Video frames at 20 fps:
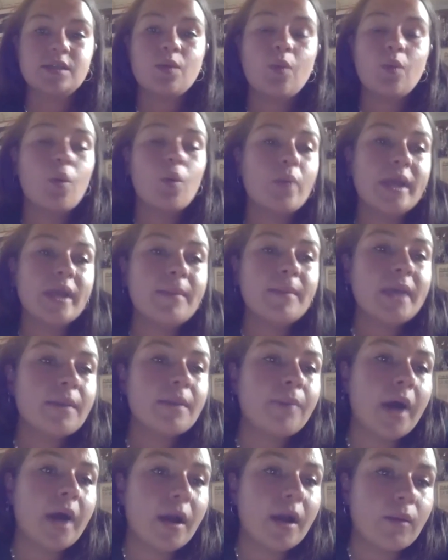what we
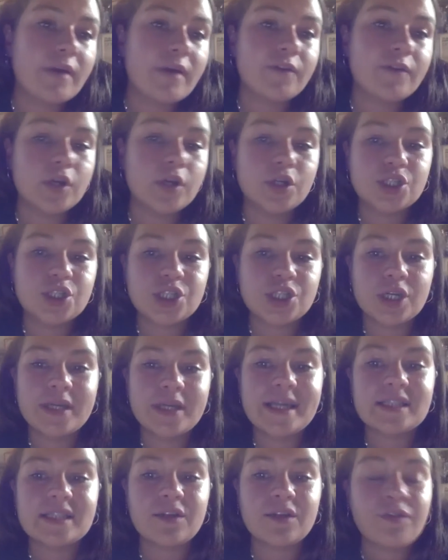mean by a
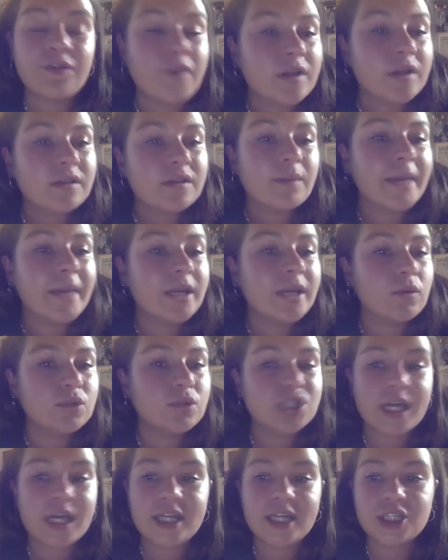revolution is a
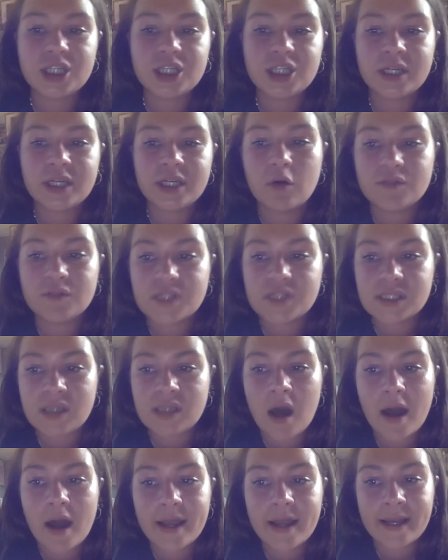fundamental changing of
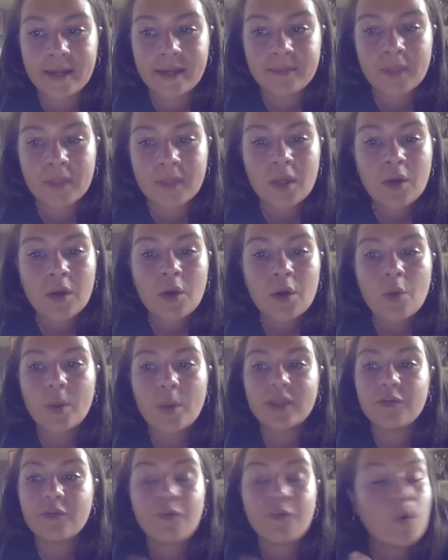society,
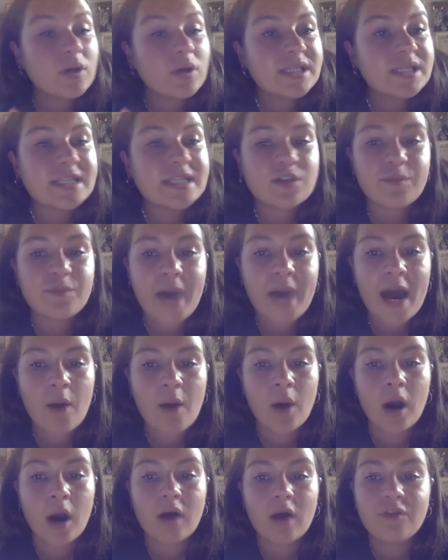where the forces of
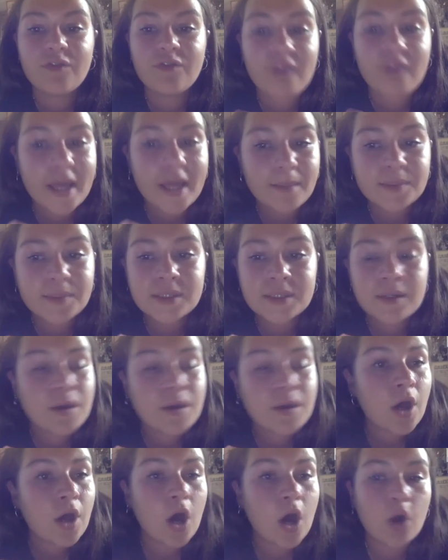power are flipped,
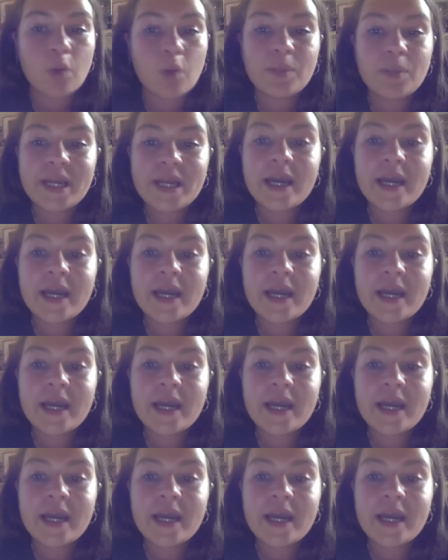a complete